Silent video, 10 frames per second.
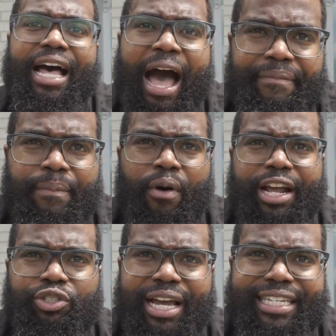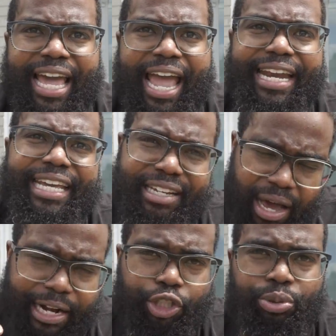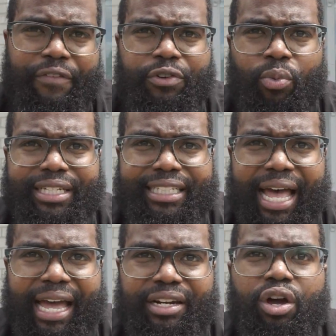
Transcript: I'm your boy AdrianAkaAD, cut straight from the West Side.